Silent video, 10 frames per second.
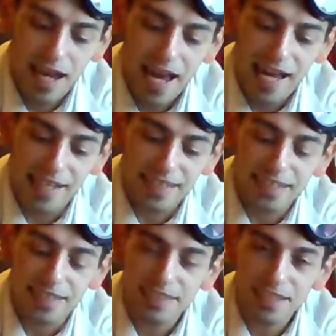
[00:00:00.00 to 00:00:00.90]
And
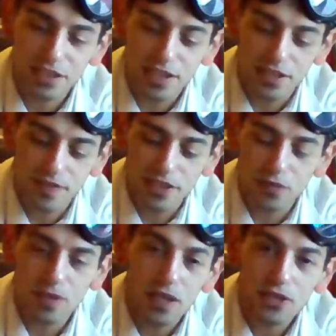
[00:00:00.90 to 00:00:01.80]
in the 6th
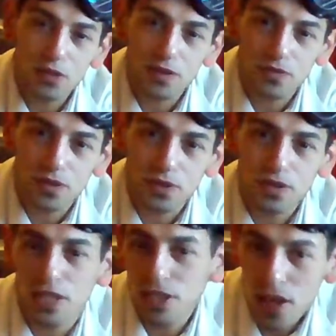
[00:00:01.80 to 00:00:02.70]
generation, we also
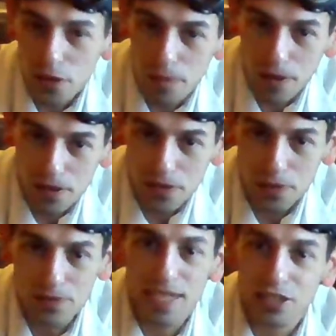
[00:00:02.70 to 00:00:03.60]
introduced another bird
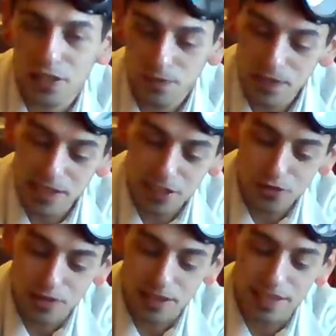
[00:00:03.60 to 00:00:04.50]
that was actually really
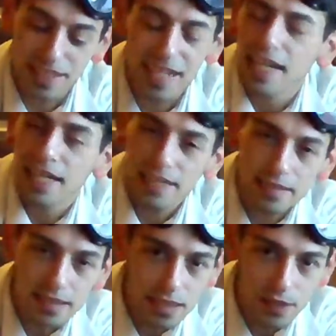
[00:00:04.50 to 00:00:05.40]
interesting. It
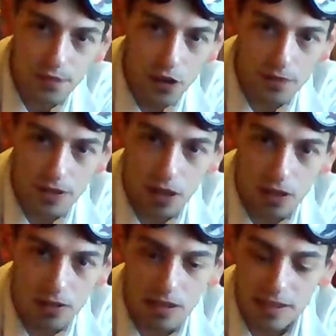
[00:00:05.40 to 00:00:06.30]
doesn't evolve at
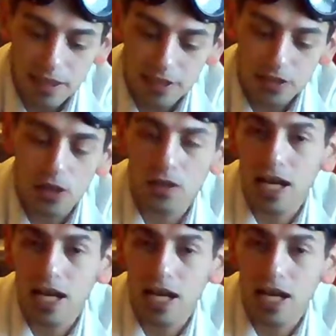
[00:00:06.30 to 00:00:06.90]
all. It's called